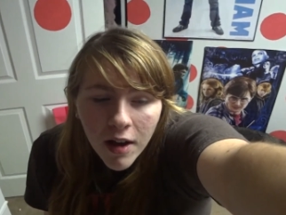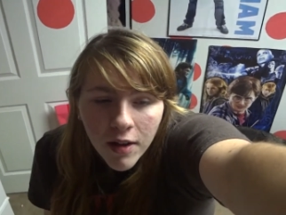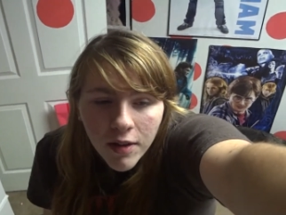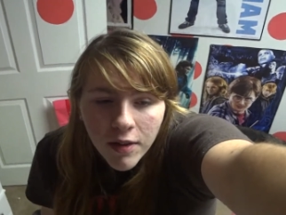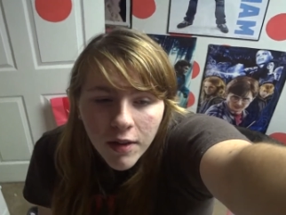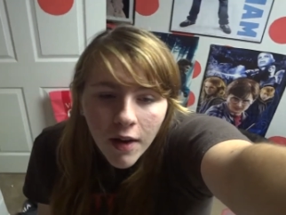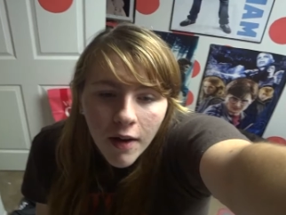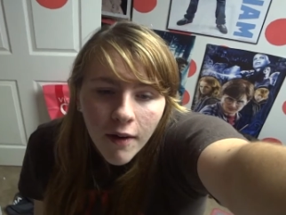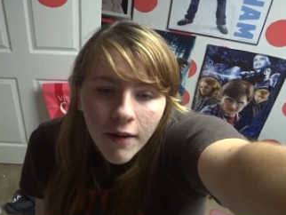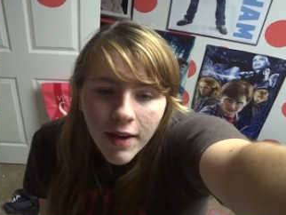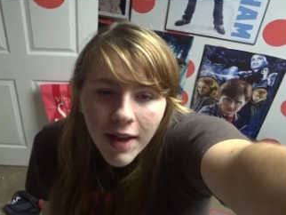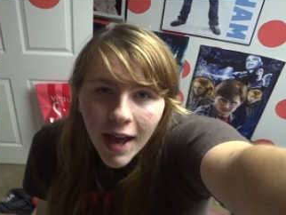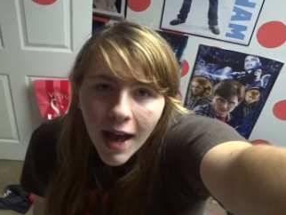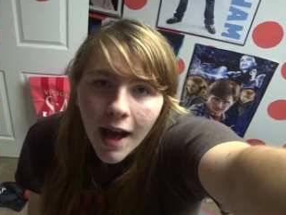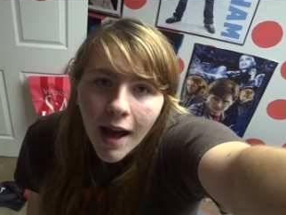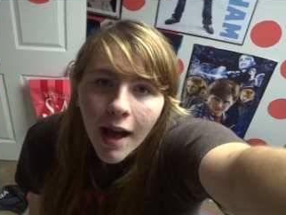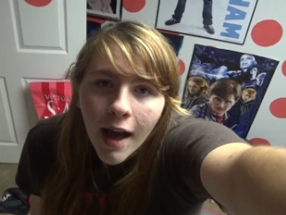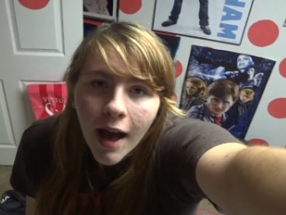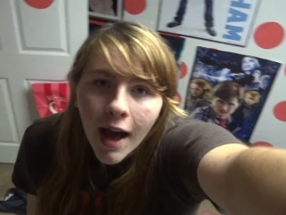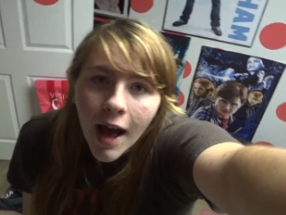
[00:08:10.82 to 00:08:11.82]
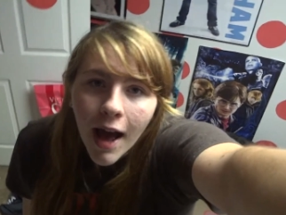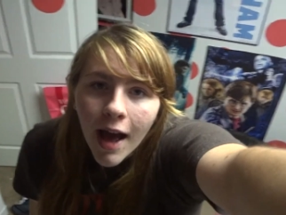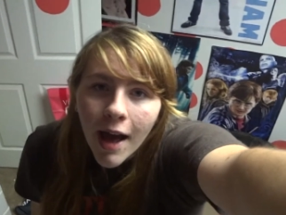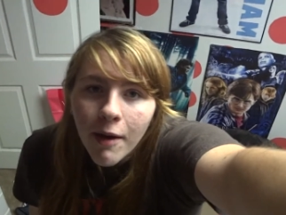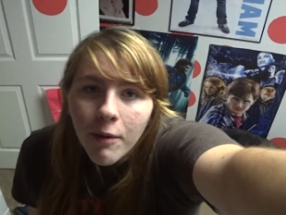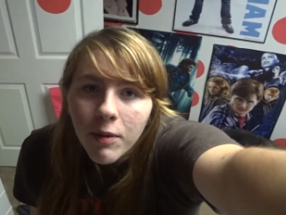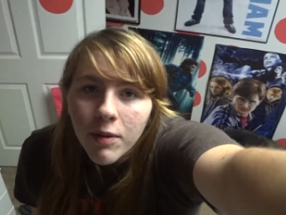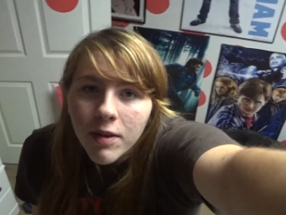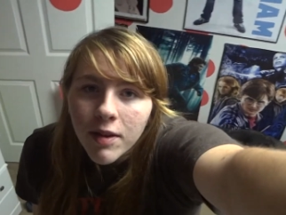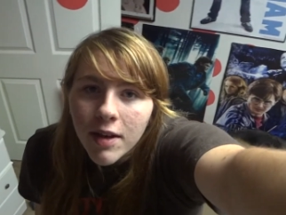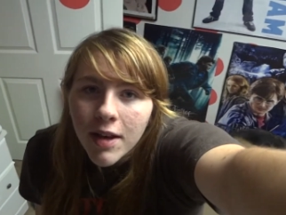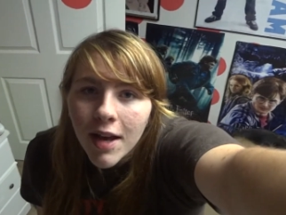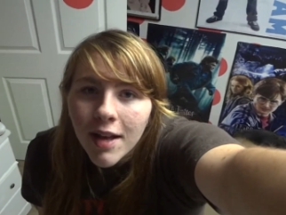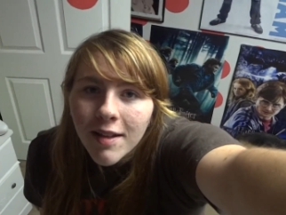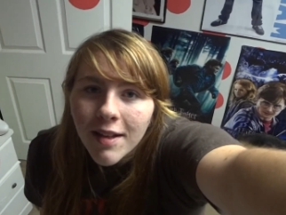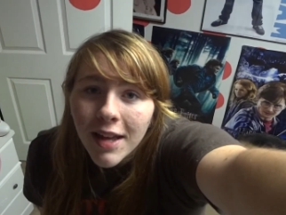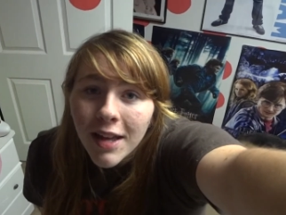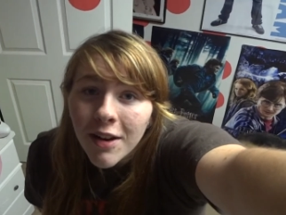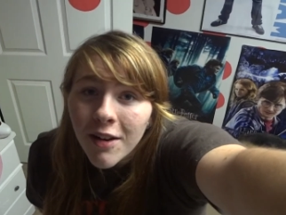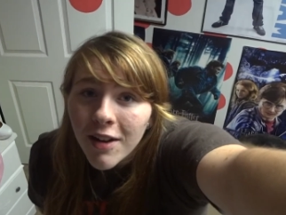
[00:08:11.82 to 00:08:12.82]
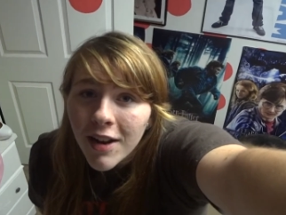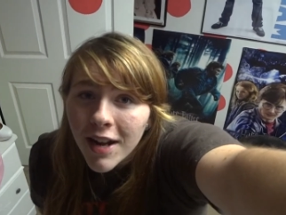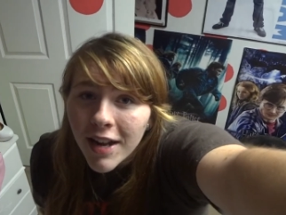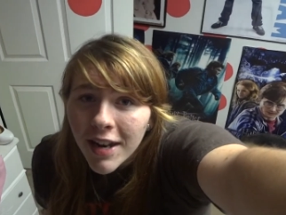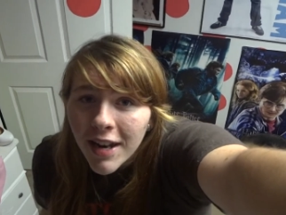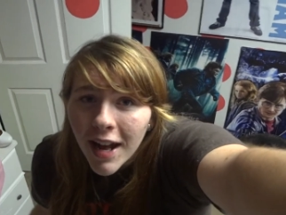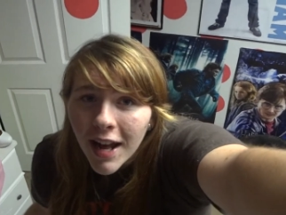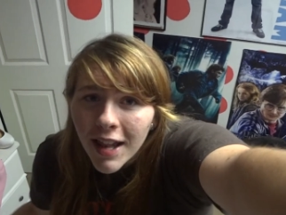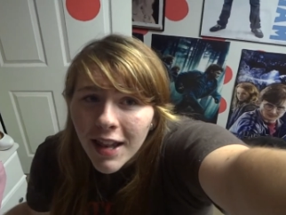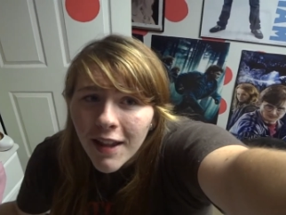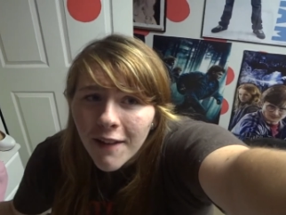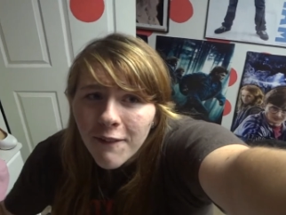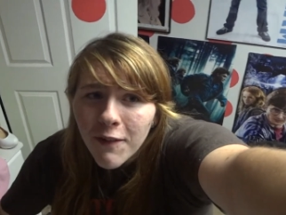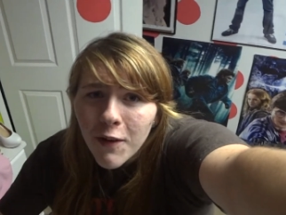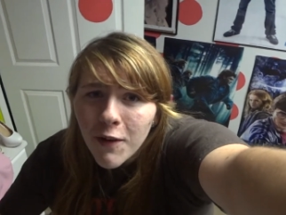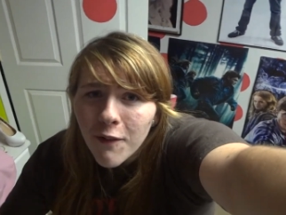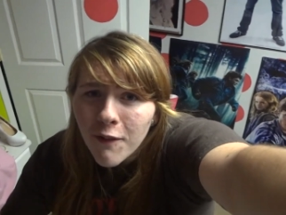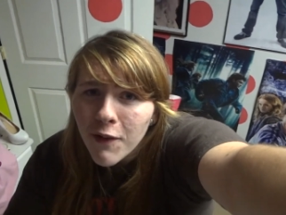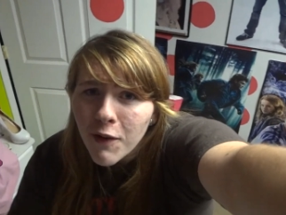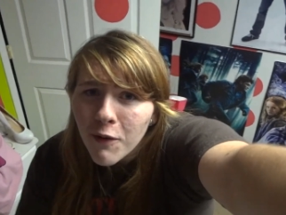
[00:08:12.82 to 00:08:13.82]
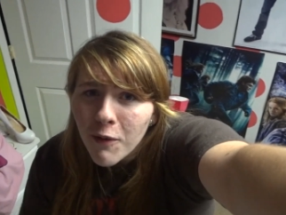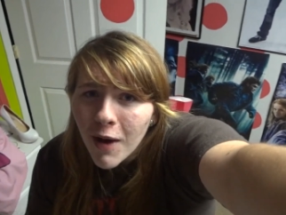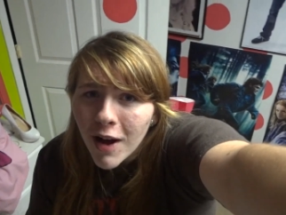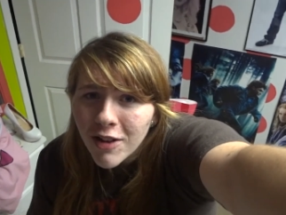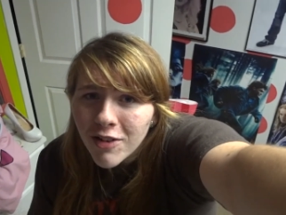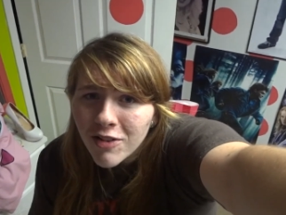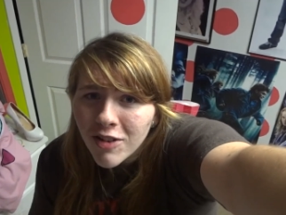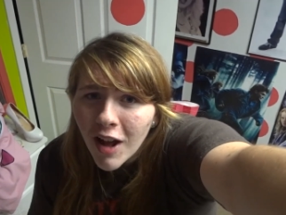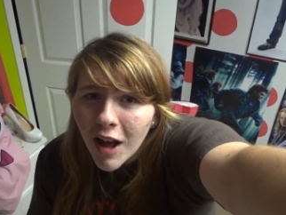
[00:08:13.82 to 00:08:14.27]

So yeah, I will see you guys later and I love you if you watched